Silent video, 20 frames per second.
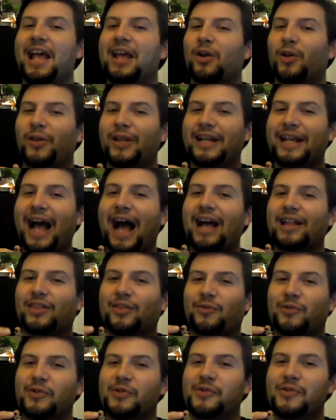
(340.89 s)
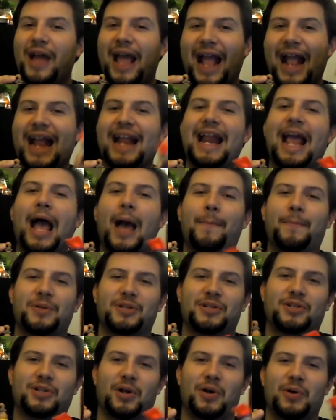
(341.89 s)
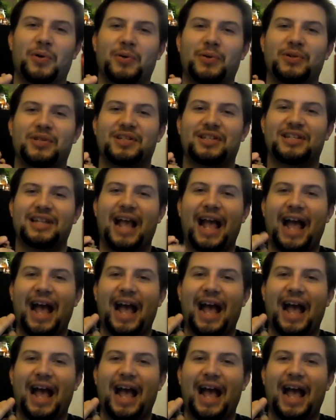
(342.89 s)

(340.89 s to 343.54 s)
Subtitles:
it only got through 8 episodes